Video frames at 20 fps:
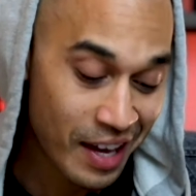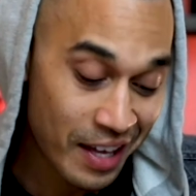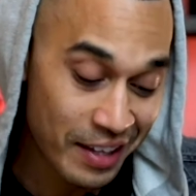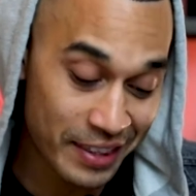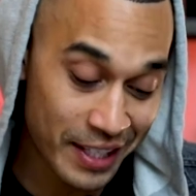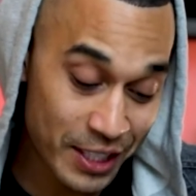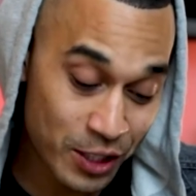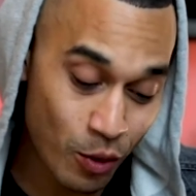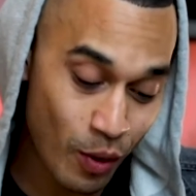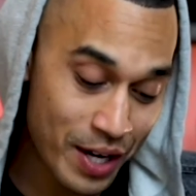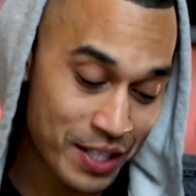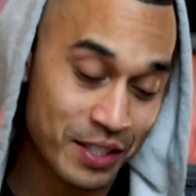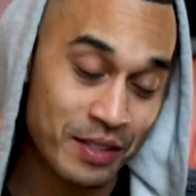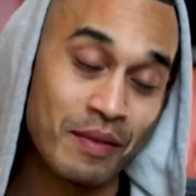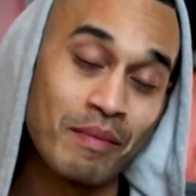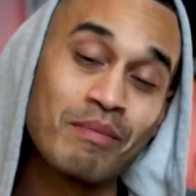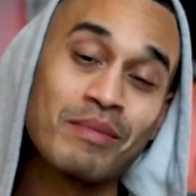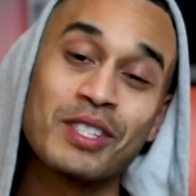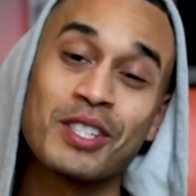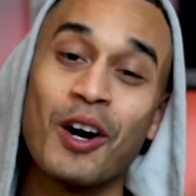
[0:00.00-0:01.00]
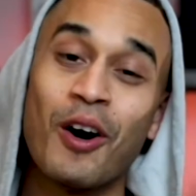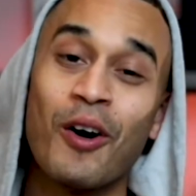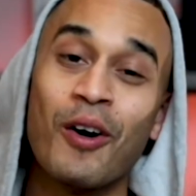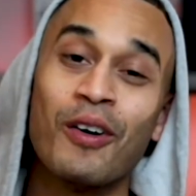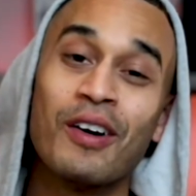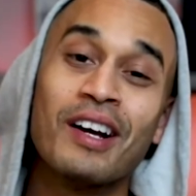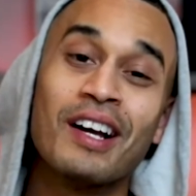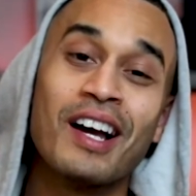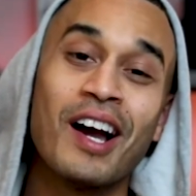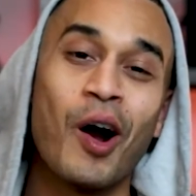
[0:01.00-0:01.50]
This question.
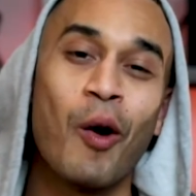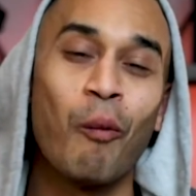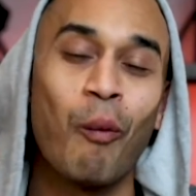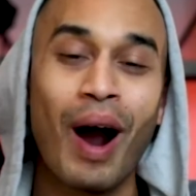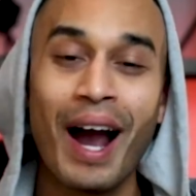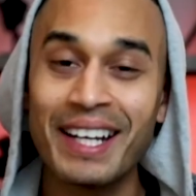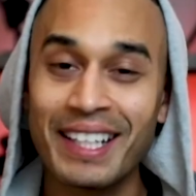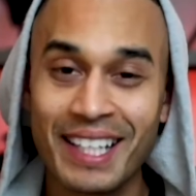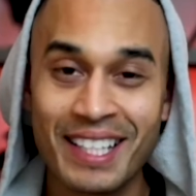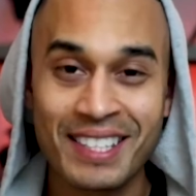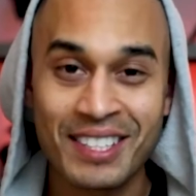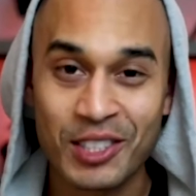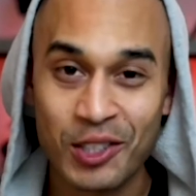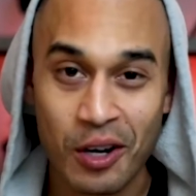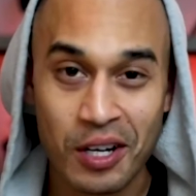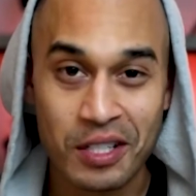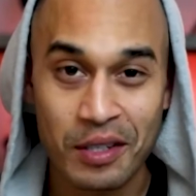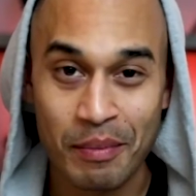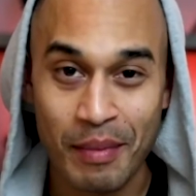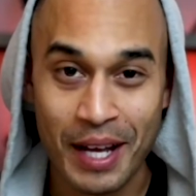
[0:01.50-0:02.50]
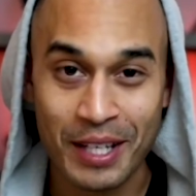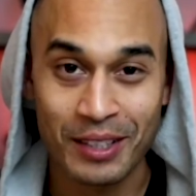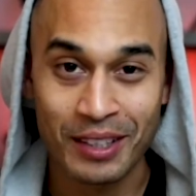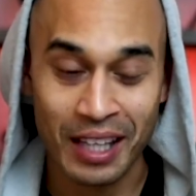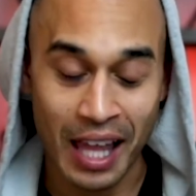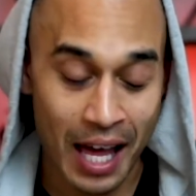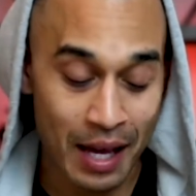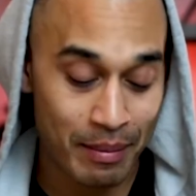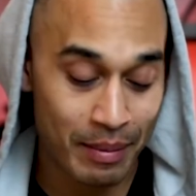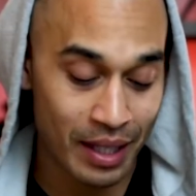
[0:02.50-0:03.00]
So, why didn't Sergeant Major
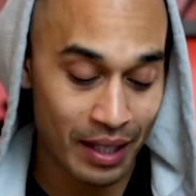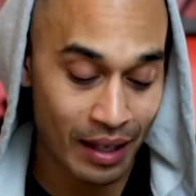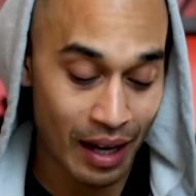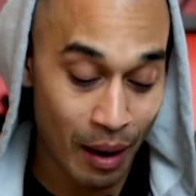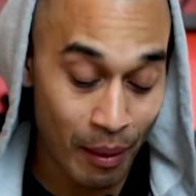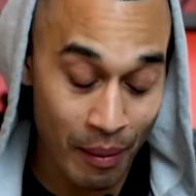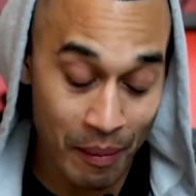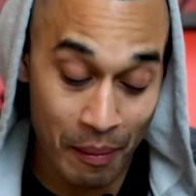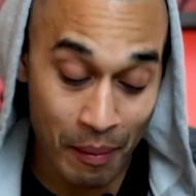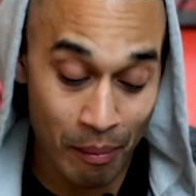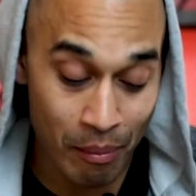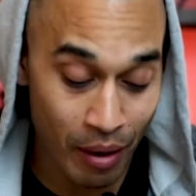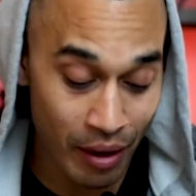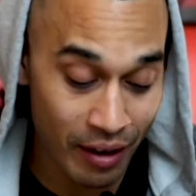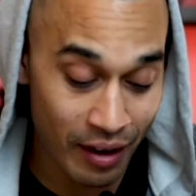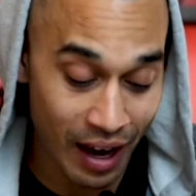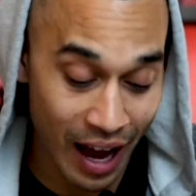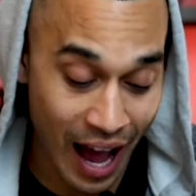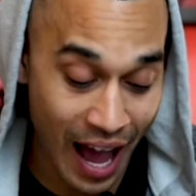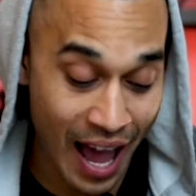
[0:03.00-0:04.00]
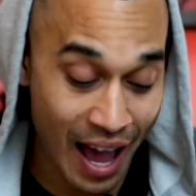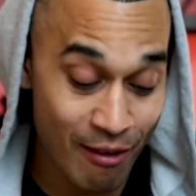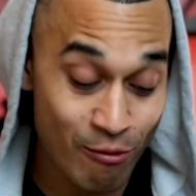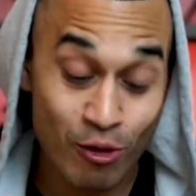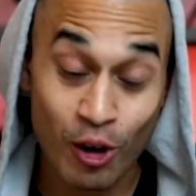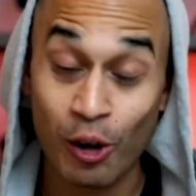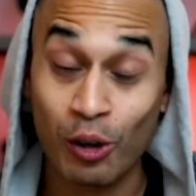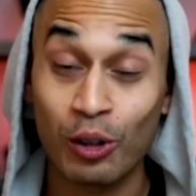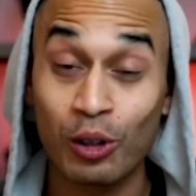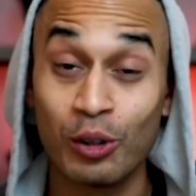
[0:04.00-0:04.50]
like me? Brother, I have
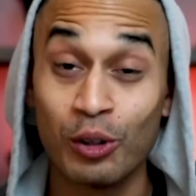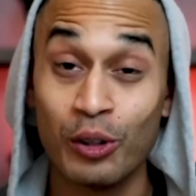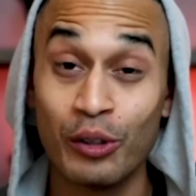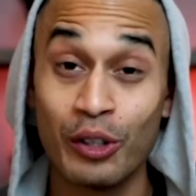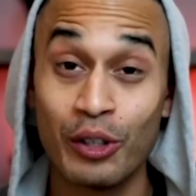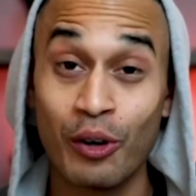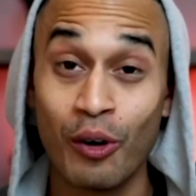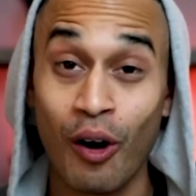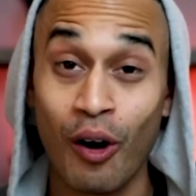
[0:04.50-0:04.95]
no clue who you